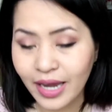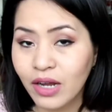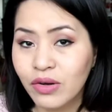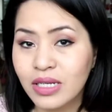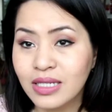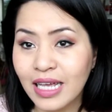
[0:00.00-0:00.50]
I
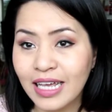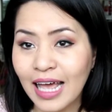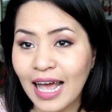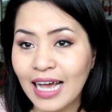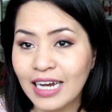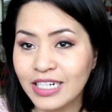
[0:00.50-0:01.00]
noticed that it
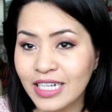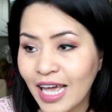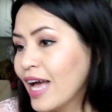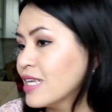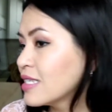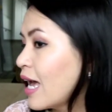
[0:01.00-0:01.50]
actually
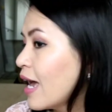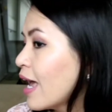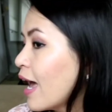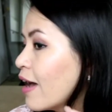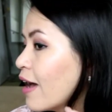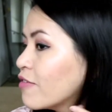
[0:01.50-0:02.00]
has. I
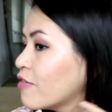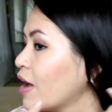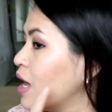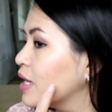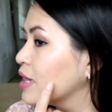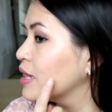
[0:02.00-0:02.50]
have
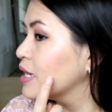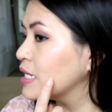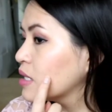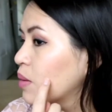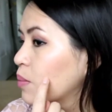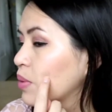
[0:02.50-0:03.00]

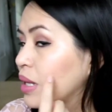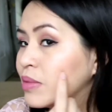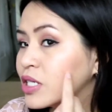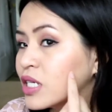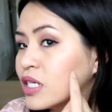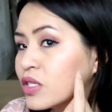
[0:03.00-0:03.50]
these
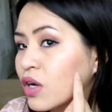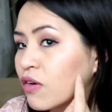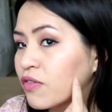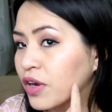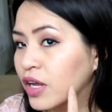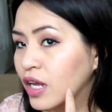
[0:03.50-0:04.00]
blemishes
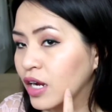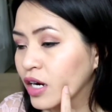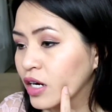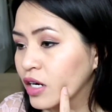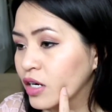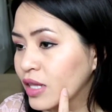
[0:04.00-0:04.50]
over
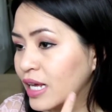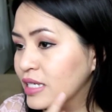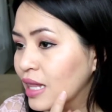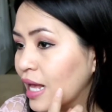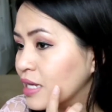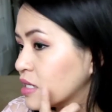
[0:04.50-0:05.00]
here
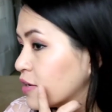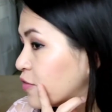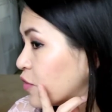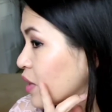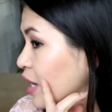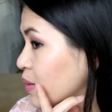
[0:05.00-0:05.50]
that's lasted
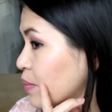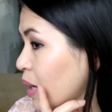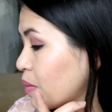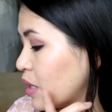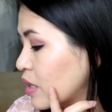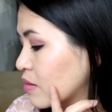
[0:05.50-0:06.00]
for like
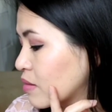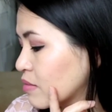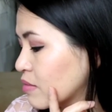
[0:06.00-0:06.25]
maybe,